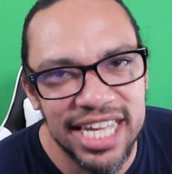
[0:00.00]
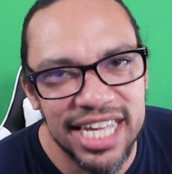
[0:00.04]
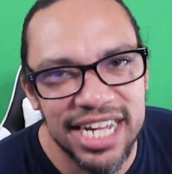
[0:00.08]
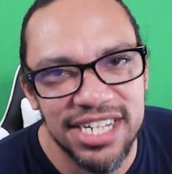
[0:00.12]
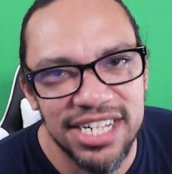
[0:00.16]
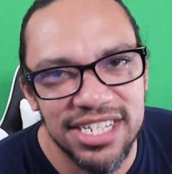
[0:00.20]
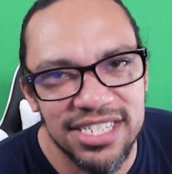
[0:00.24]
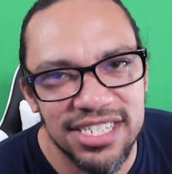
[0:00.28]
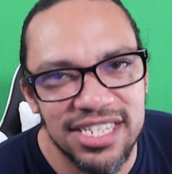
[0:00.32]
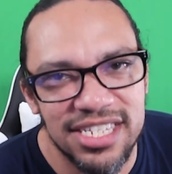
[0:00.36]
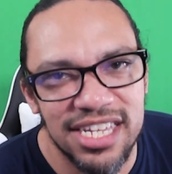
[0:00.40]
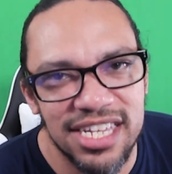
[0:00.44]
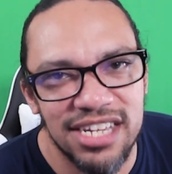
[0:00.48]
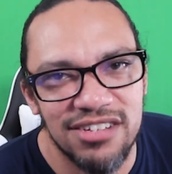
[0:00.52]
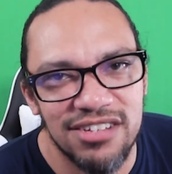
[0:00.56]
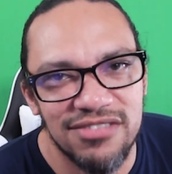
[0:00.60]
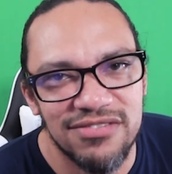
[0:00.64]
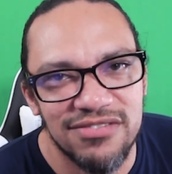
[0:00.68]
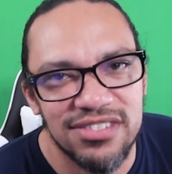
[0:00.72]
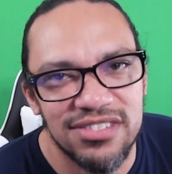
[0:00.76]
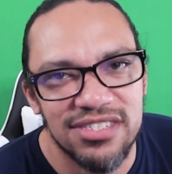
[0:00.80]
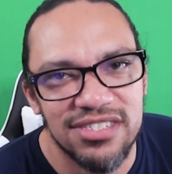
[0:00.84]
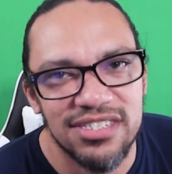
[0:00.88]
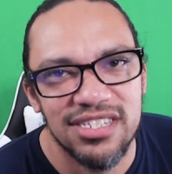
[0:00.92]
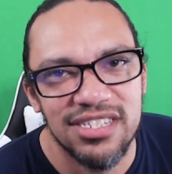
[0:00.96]
of
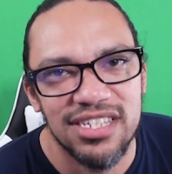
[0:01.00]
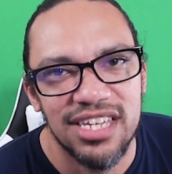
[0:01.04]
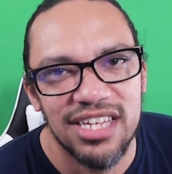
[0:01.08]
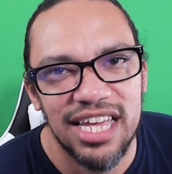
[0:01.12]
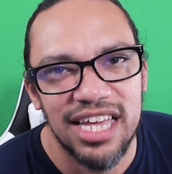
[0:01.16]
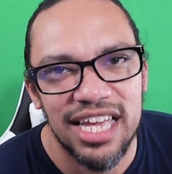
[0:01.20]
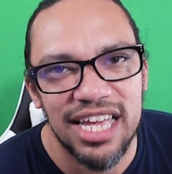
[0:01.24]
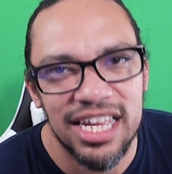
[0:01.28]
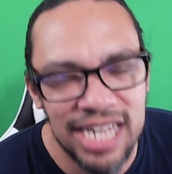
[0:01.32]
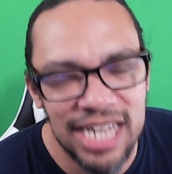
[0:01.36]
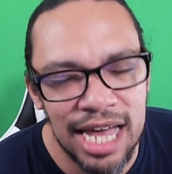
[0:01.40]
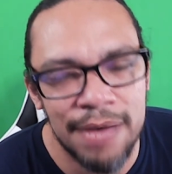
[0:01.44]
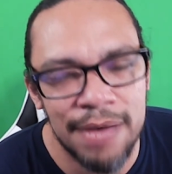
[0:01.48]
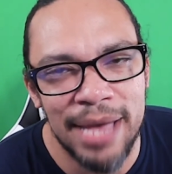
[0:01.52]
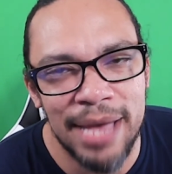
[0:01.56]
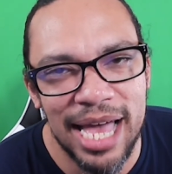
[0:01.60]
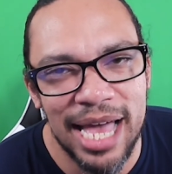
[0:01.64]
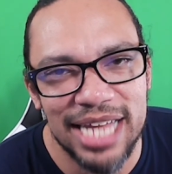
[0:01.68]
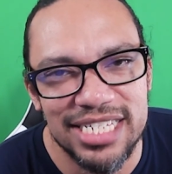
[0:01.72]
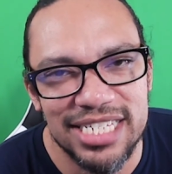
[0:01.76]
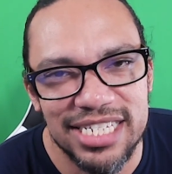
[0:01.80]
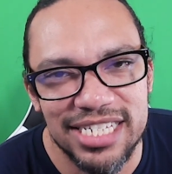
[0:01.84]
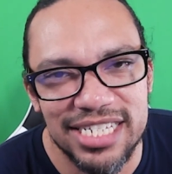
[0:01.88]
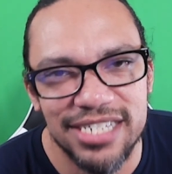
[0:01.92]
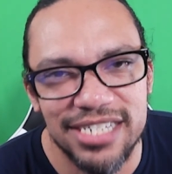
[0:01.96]
yourselves. And I'm out
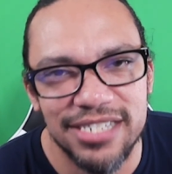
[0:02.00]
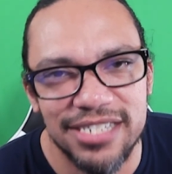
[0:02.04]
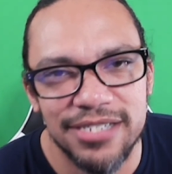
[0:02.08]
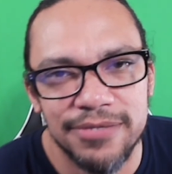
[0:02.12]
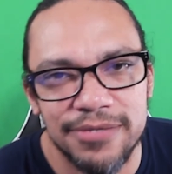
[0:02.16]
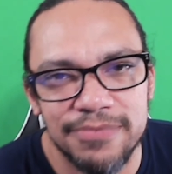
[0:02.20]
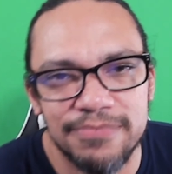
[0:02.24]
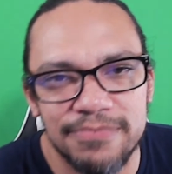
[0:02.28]
of here.